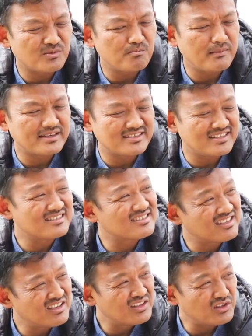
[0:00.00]
some
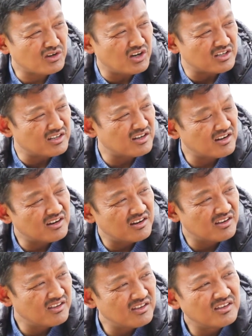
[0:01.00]
machines, the cutter,
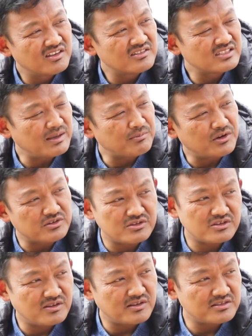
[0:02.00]
sap
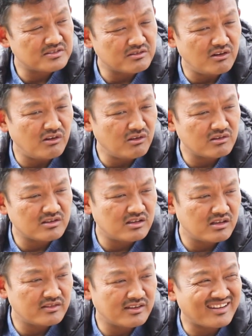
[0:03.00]
cutter, is called
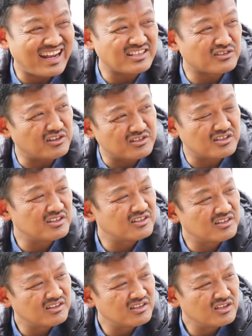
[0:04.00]
the grass cutter,
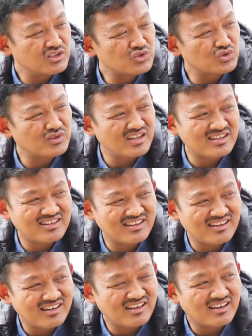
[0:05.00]
so that
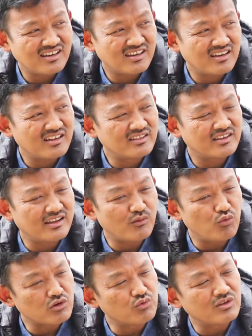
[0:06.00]
their
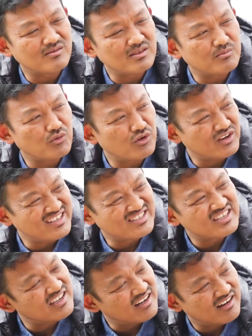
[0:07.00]
work will be more
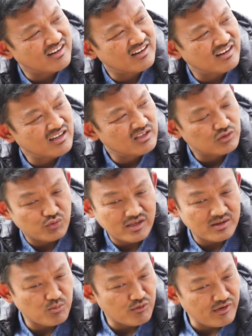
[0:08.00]
easier. We
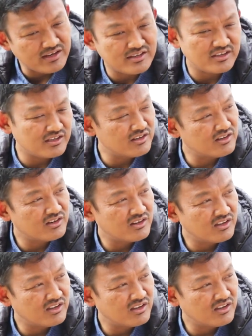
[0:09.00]
can provide here